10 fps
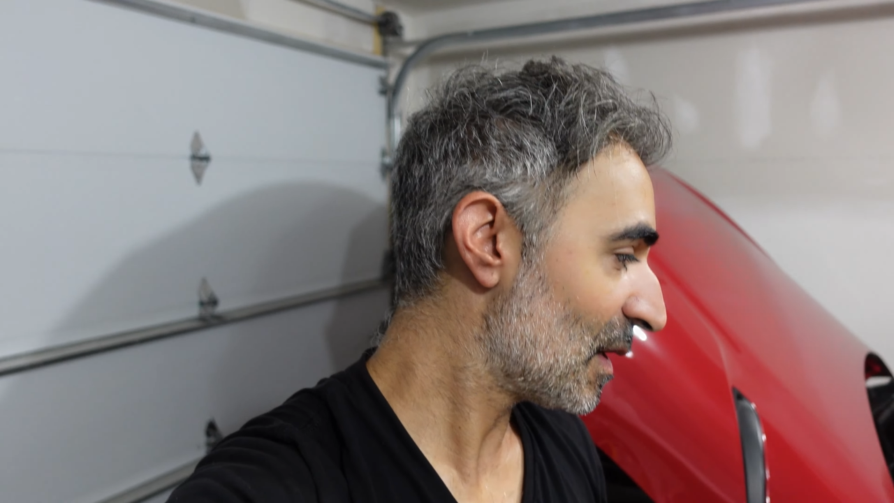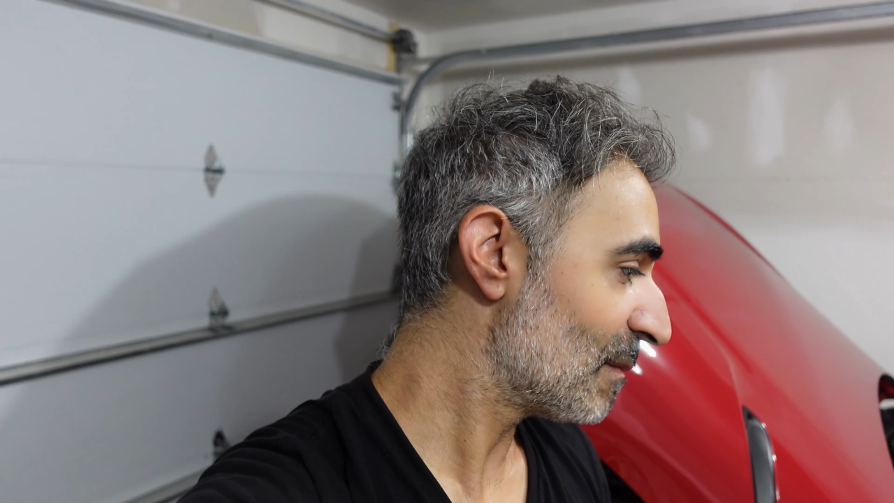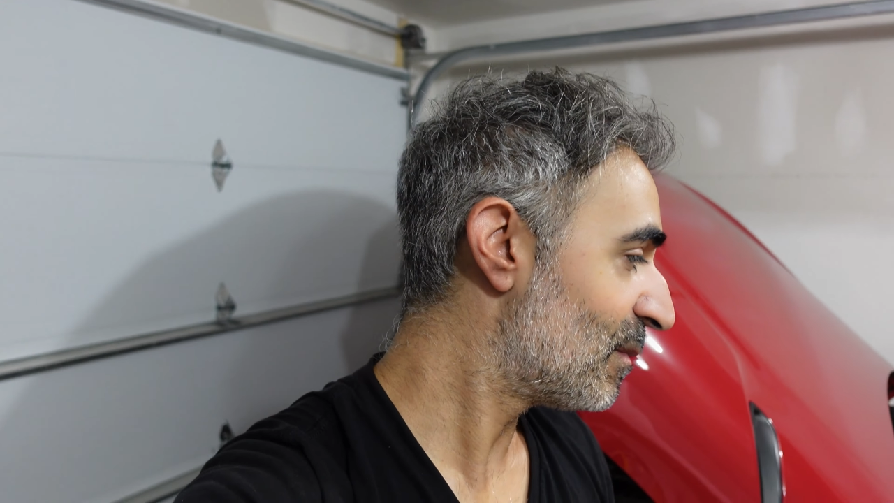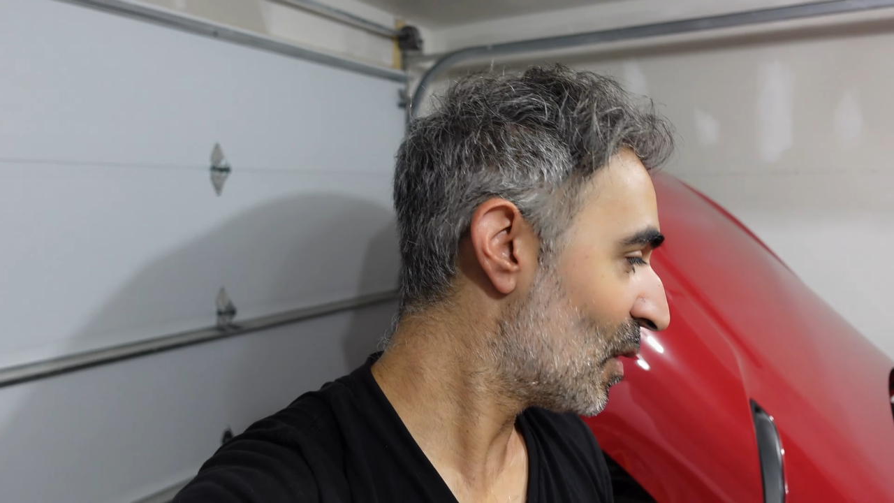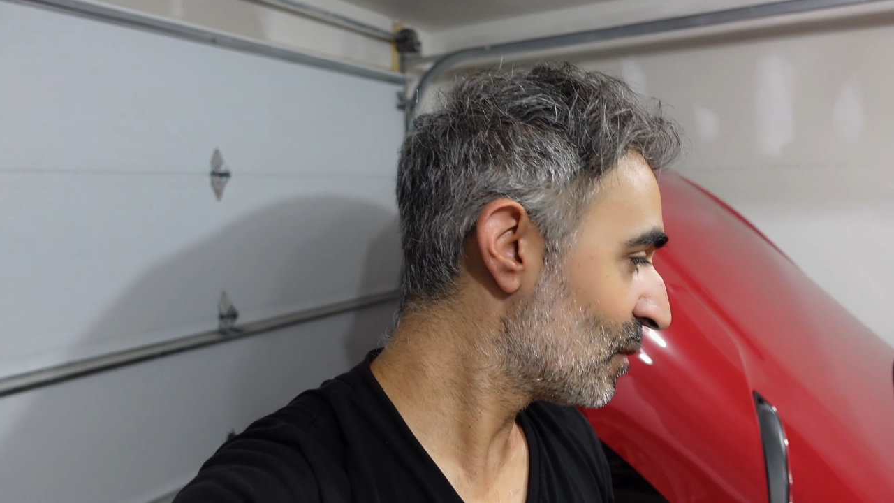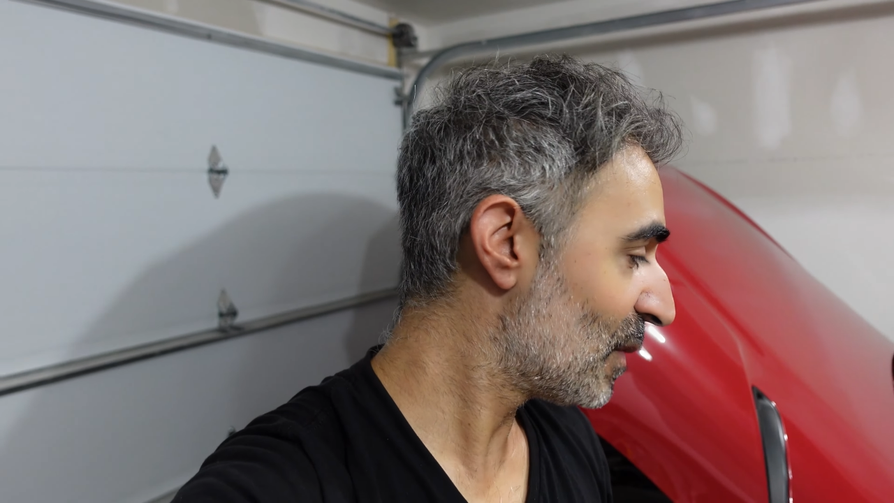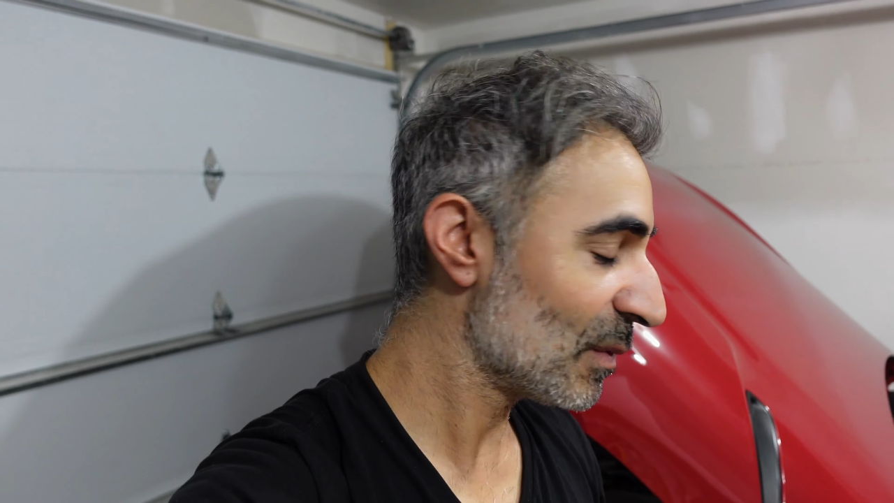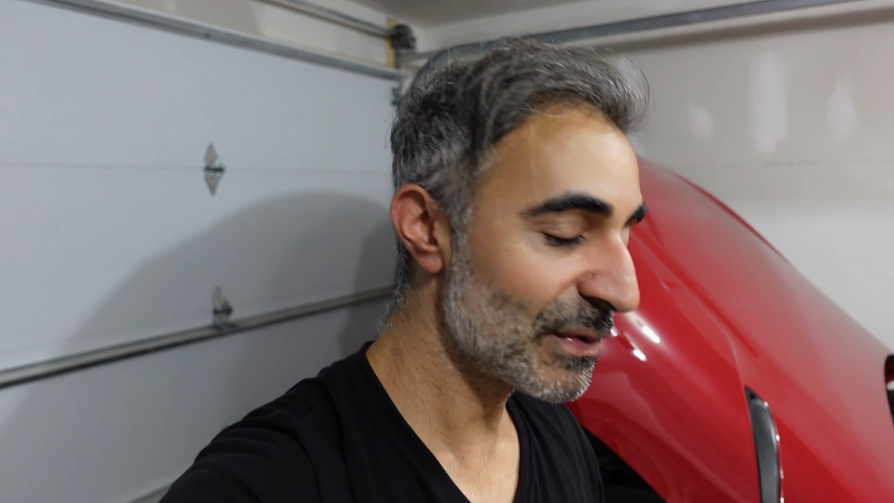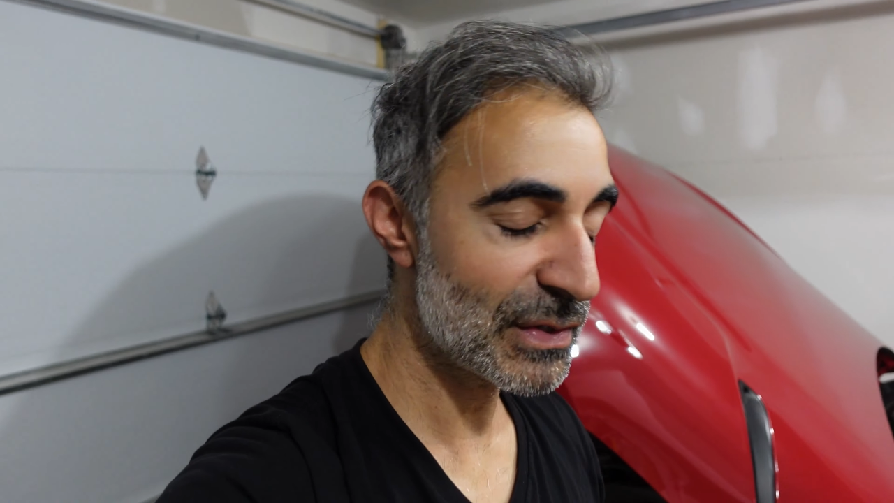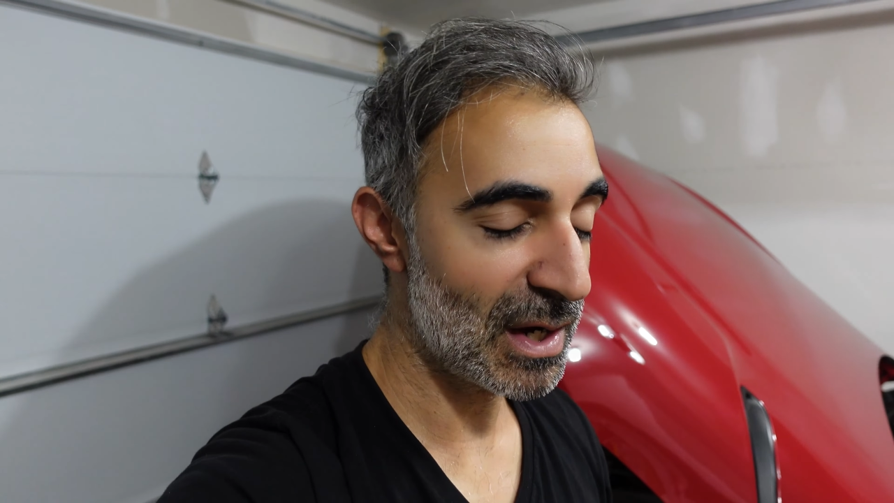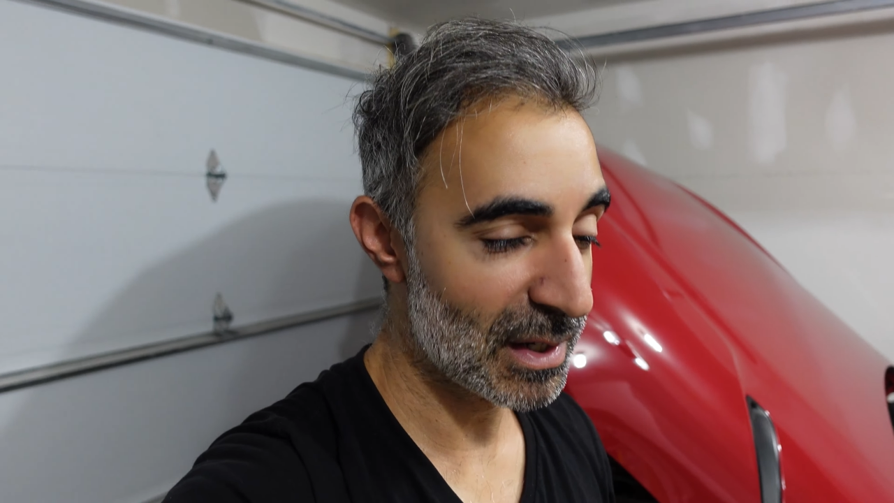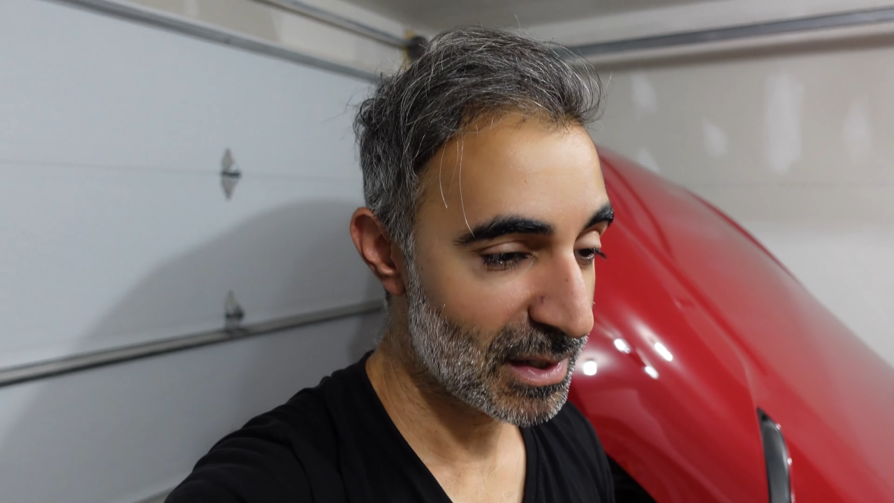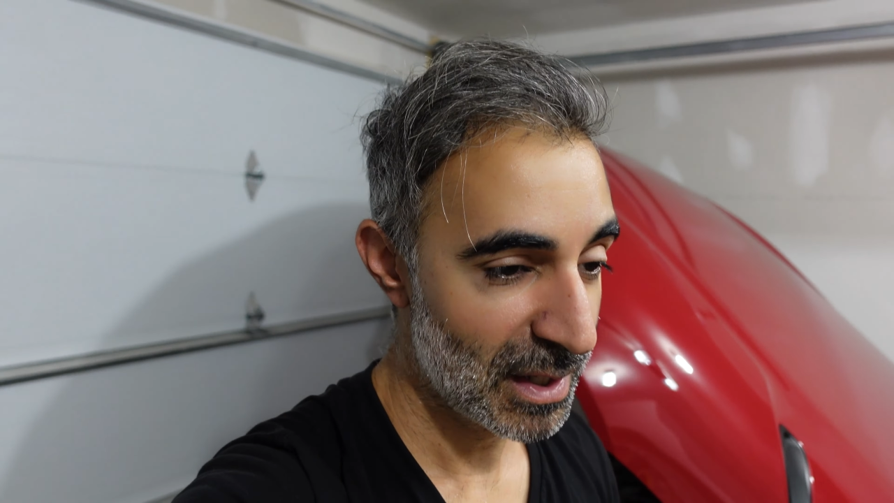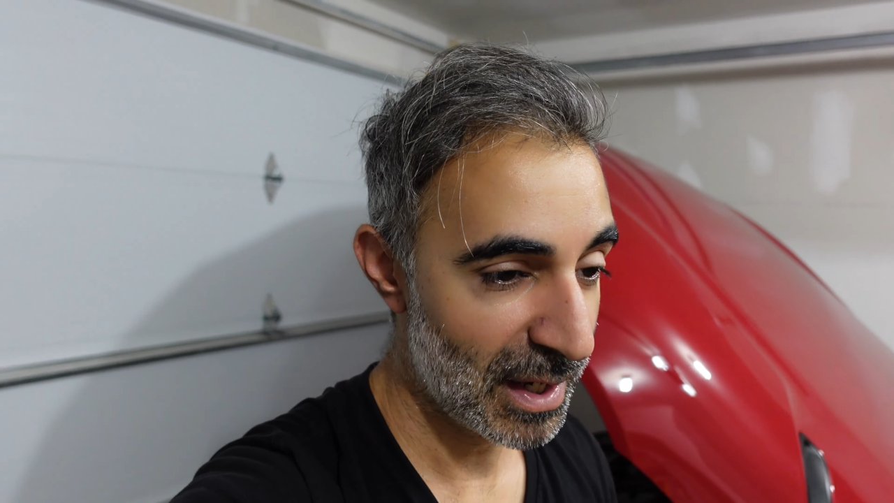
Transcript: car. Bone stock.